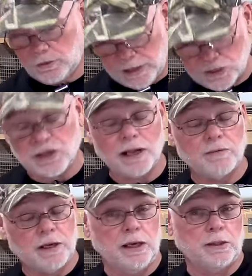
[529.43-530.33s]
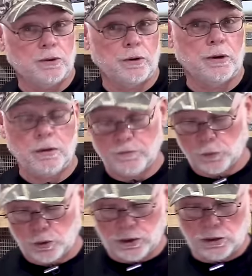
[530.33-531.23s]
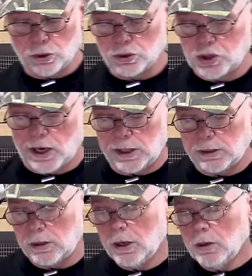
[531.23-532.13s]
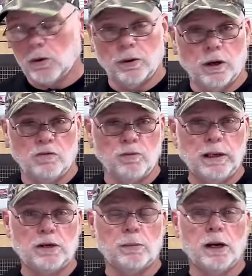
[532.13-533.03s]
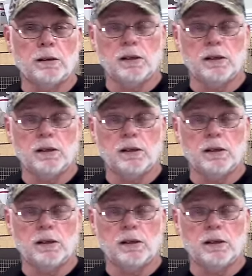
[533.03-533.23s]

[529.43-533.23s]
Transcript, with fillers: or that style of an egg turner for the Little Giant or the Hova Bader model